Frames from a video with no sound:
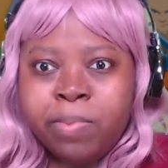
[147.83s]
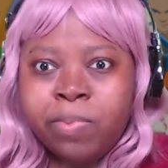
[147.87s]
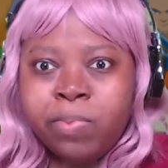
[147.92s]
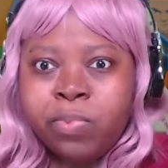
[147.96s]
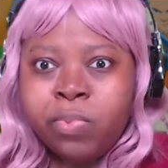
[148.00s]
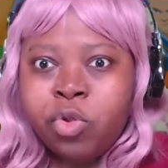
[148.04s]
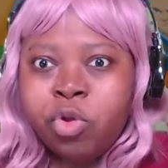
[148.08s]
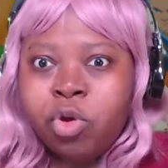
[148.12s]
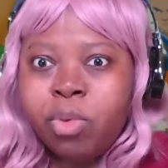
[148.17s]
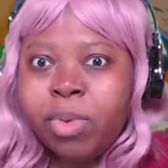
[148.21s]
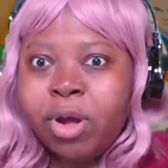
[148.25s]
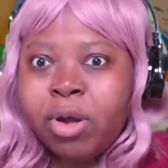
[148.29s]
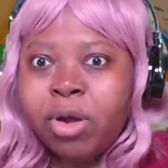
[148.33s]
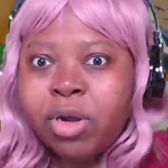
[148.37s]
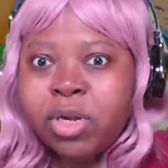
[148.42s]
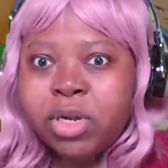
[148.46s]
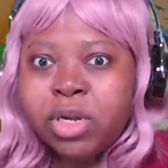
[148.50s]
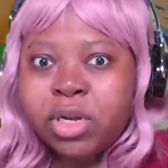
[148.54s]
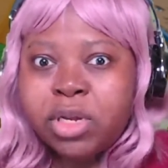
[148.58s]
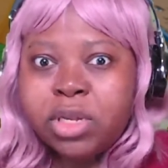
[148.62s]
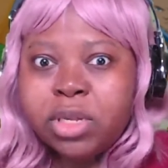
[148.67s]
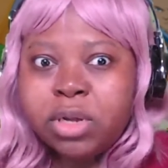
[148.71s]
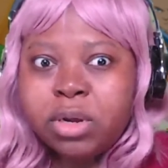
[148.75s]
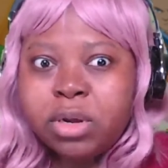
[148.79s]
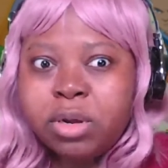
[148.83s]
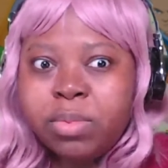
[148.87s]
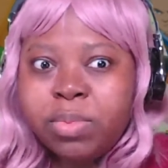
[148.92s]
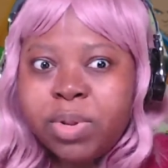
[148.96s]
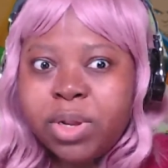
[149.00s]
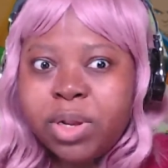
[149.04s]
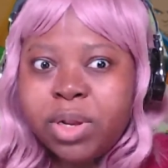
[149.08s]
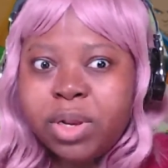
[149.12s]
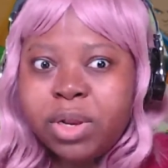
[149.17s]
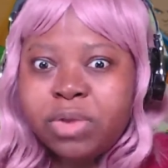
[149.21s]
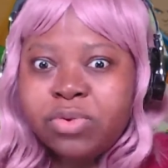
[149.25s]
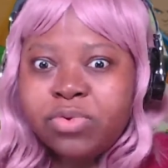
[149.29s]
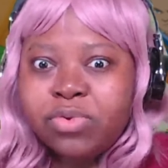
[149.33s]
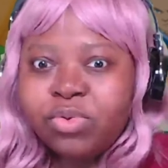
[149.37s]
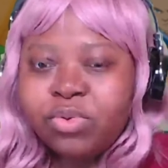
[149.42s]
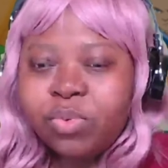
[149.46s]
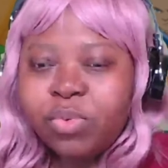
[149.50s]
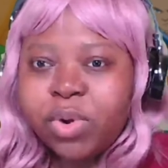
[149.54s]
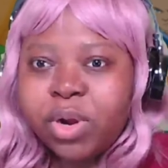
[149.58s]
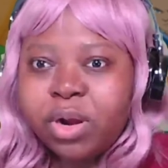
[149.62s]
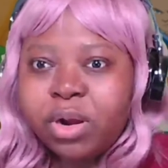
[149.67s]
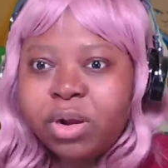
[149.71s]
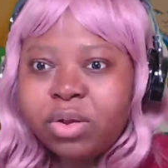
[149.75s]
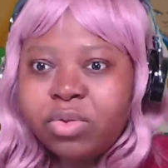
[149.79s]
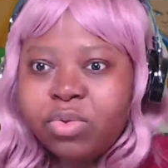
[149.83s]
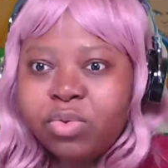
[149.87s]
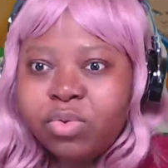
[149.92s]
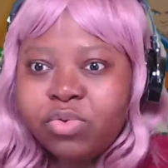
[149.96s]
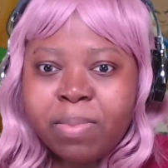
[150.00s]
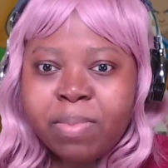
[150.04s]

Oh my gosh, is this gonna be leading to where those...